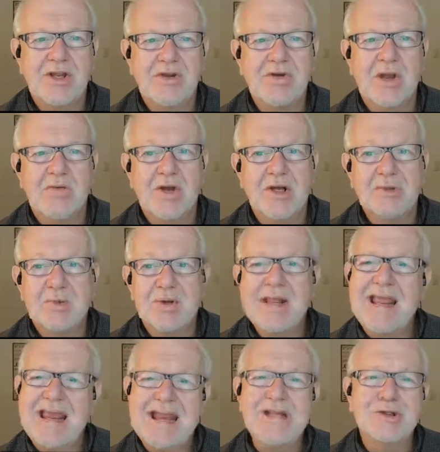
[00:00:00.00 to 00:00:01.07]
And you get rice
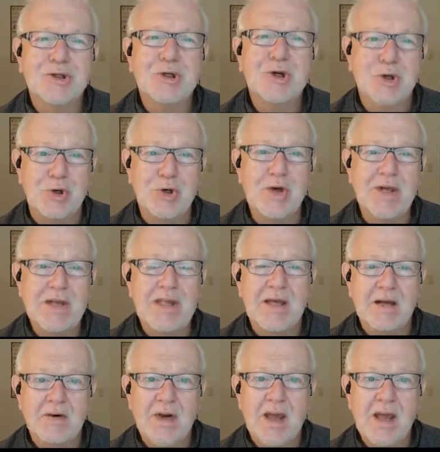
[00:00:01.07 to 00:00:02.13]
pudding. And it's good,
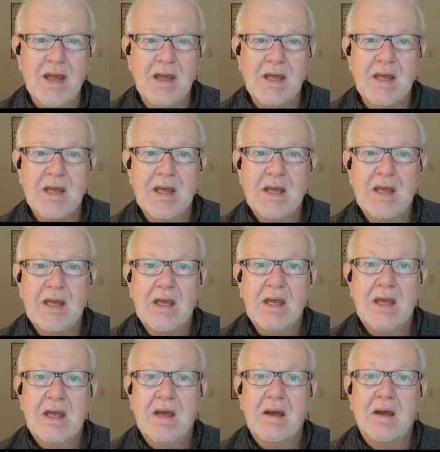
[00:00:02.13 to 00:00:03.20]
okay?
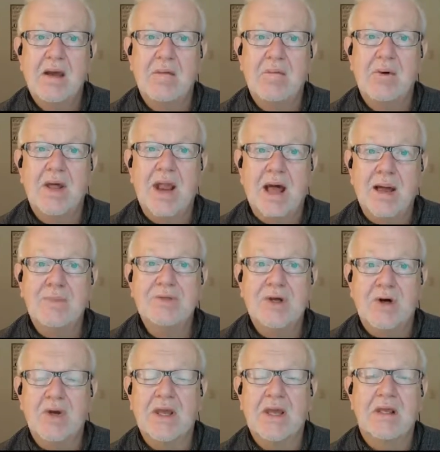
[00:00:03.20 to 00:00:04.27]
But I'm
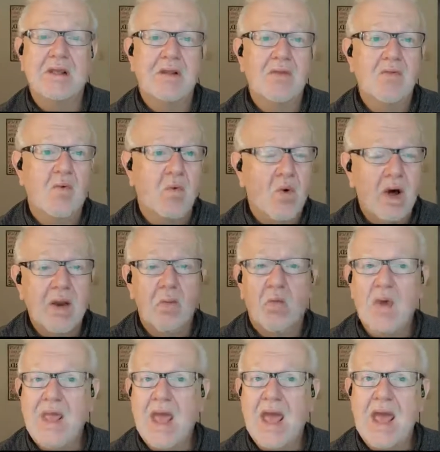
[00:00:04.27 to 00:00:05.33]
talking what
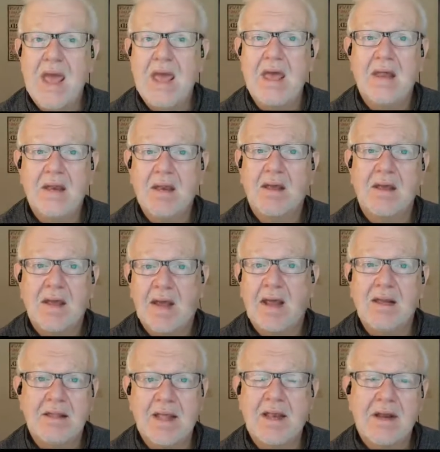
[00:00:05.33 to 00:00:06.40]
we had
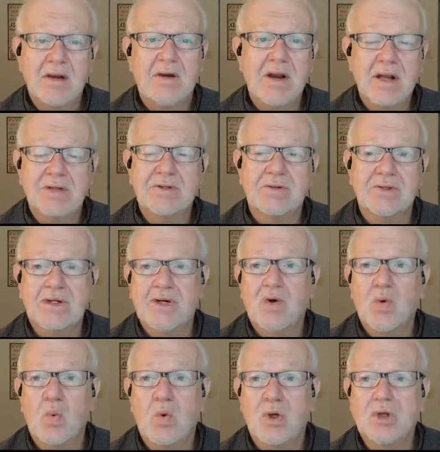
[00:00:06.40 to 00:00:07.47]
at that international dinner
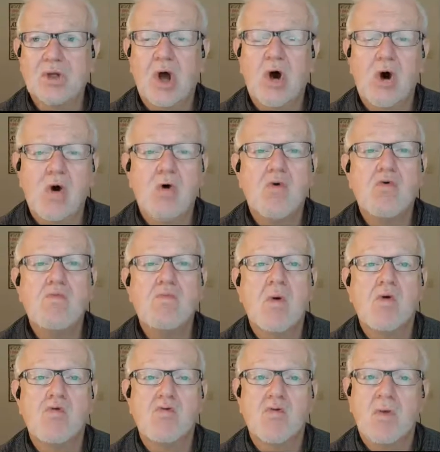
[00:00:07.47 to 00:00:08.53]
was home
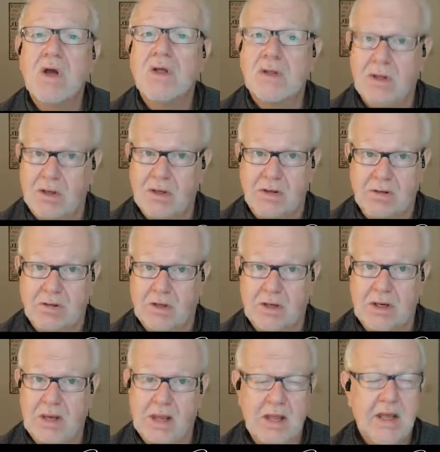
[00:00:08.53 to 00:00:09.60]
run
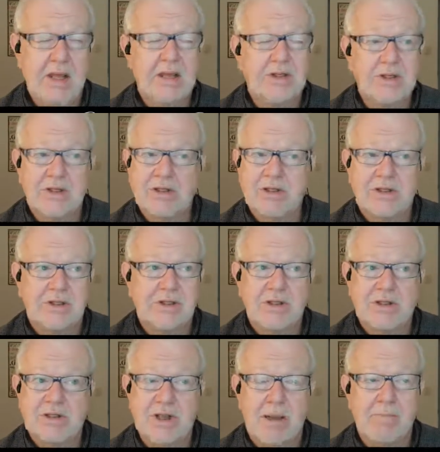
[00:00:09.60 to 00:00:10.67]
good. Just
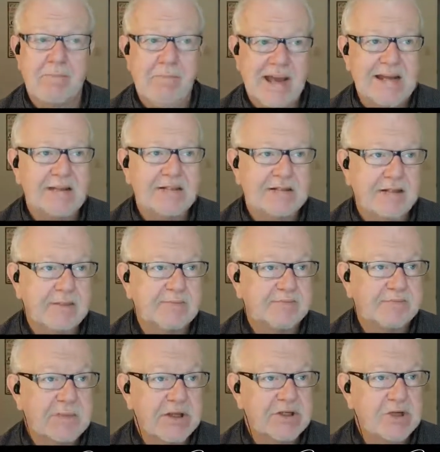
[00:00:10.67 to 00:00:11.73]
amazing.
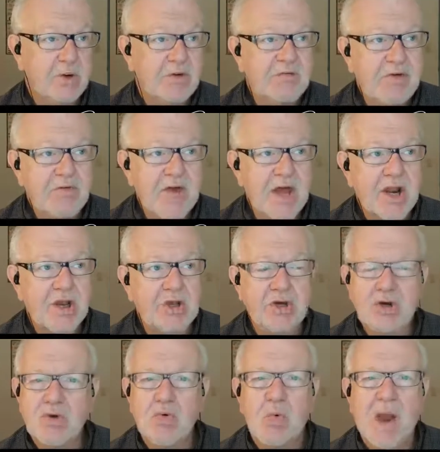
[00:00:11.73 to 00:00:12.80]
And so if you've got a
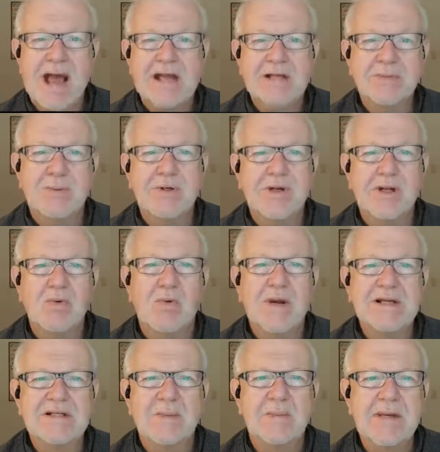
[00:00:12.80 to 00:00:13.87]
good rice pudding
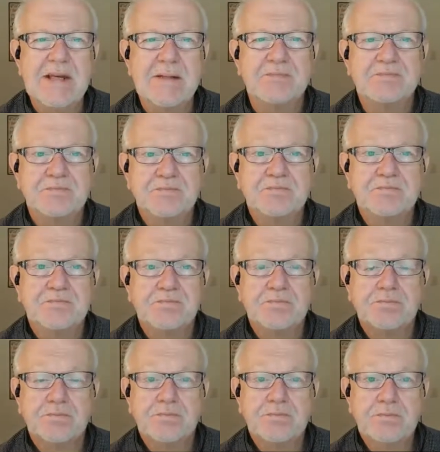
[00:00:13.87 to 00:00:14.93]
recipe,
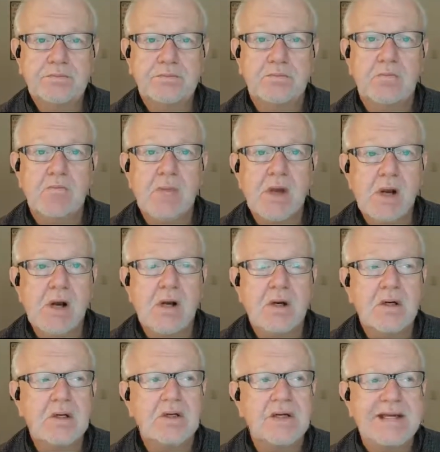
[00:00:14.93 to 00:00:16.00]

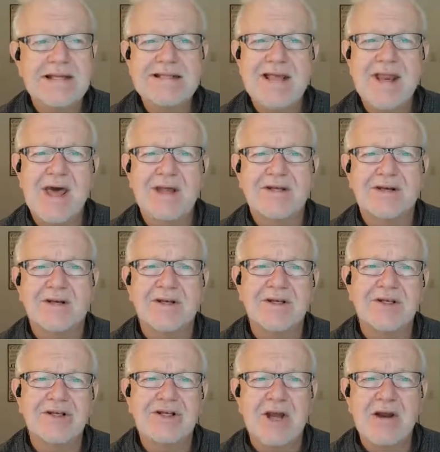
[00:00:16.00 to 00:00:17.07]
get that out there.
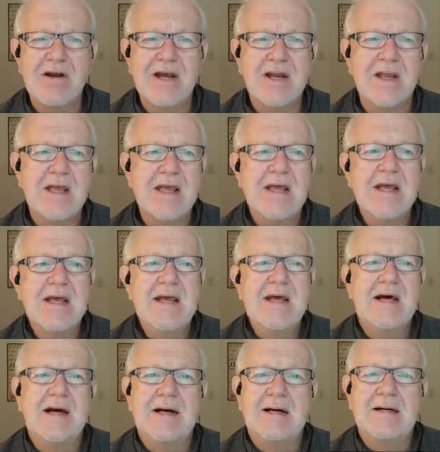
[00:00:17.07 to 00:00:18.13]
Let's share it.
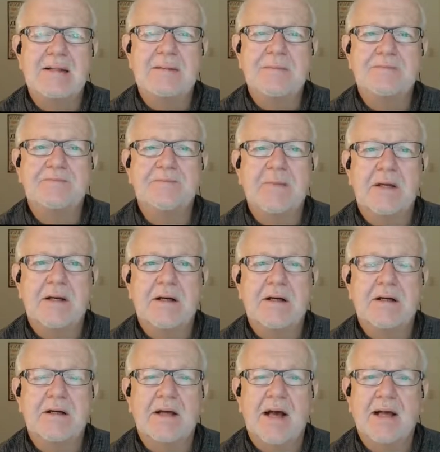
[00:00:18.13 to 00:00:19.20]

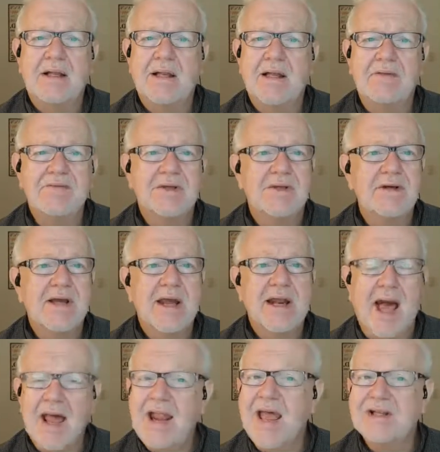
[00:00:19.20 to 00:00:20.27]
I'd love to look at
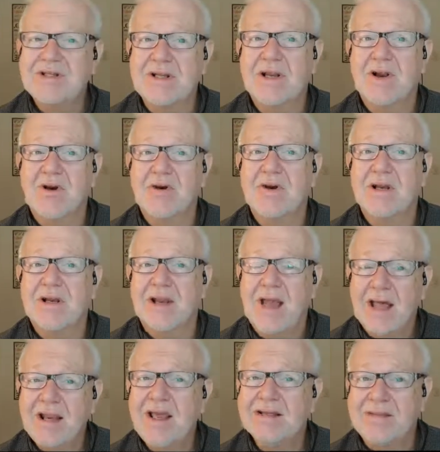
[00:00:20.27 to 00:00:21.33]
it. I'd like
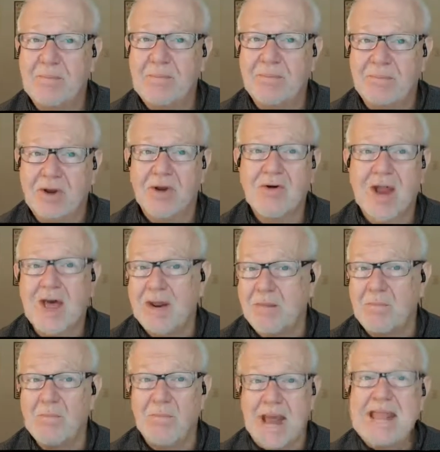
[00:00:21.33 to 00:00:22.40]
to learn how to
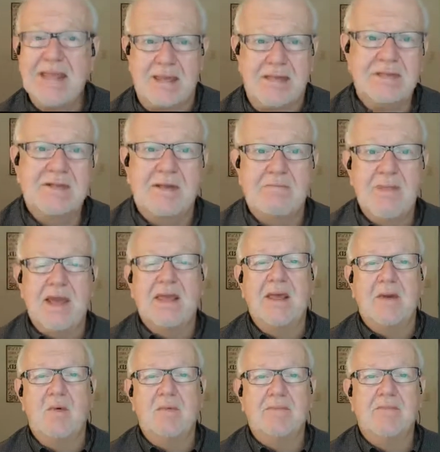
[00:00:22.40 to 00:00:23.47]
make it and make
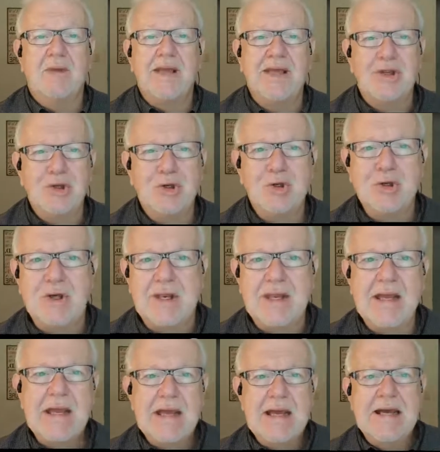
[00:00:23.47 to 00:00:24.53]
it good.